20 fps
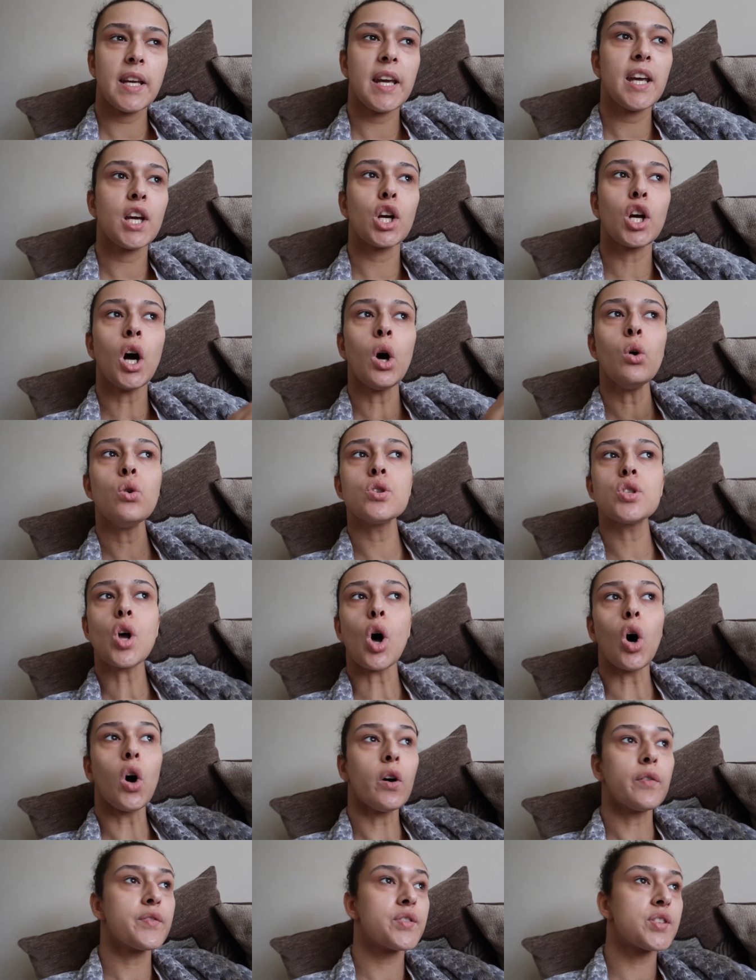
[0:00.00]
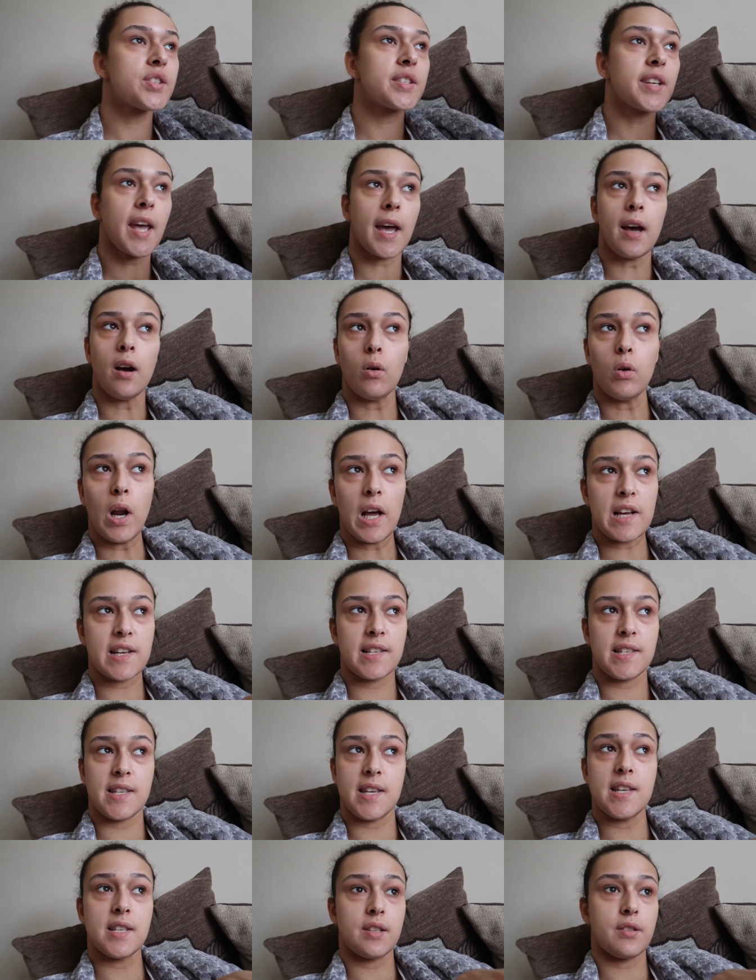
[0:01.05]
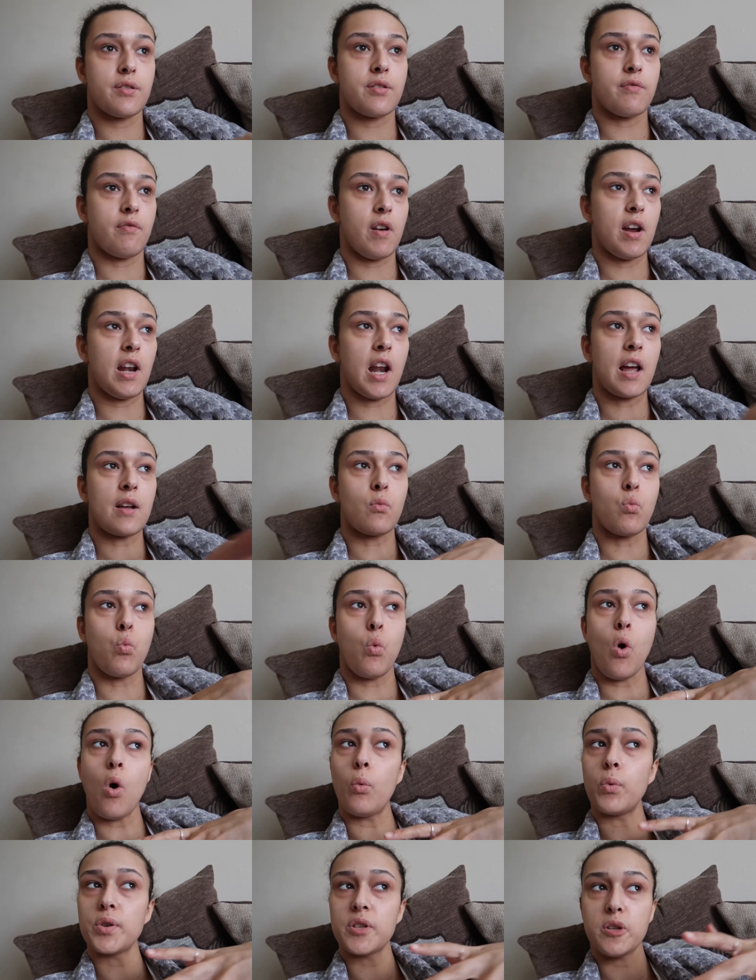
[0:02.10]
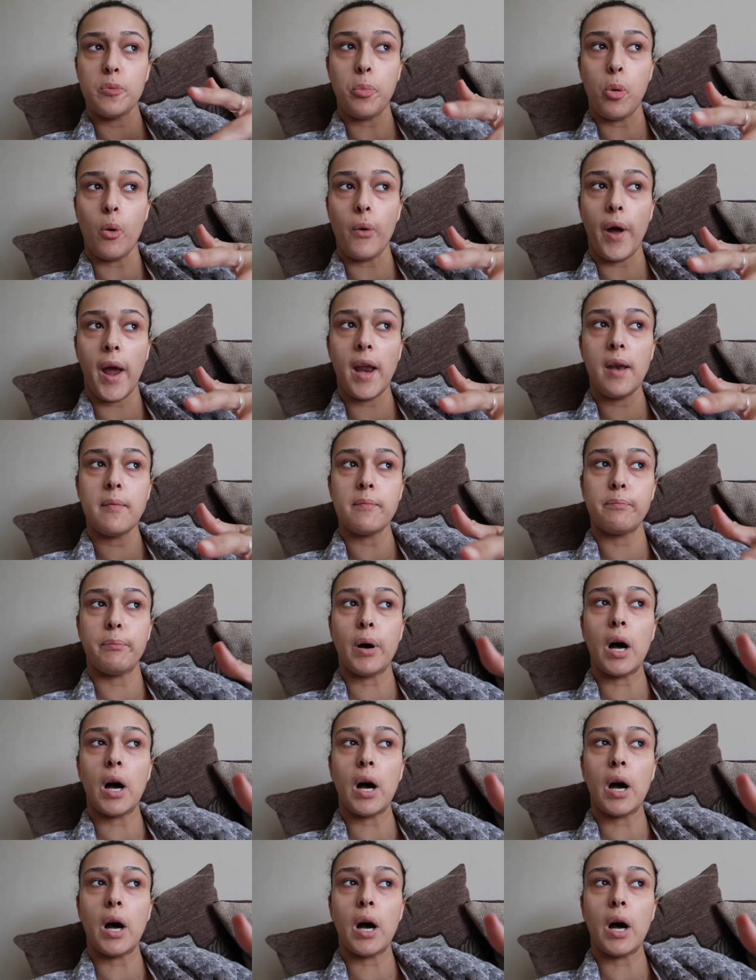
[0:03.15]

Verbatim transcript: It goes off scale like season three, like what was the point?